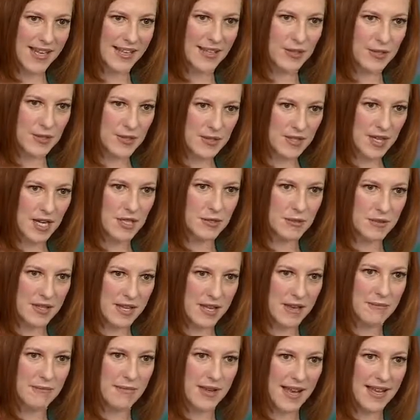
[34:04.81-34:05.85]
in close touch with
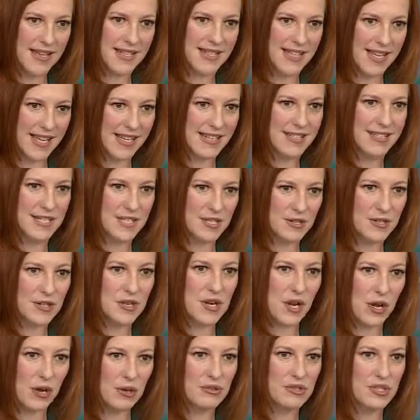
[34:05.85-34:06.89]
them as they continue to
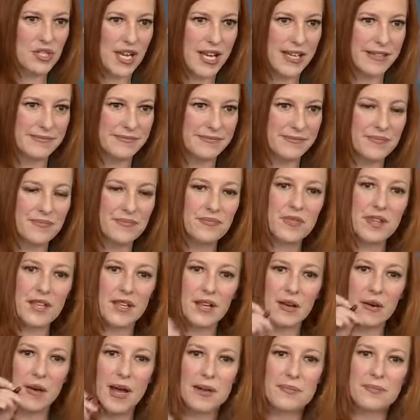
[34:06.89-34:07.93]
negotiate.
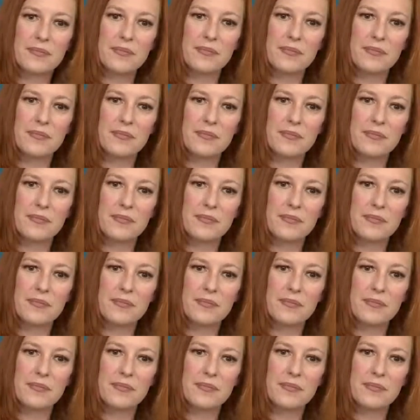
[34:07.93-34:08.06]
Go ahead.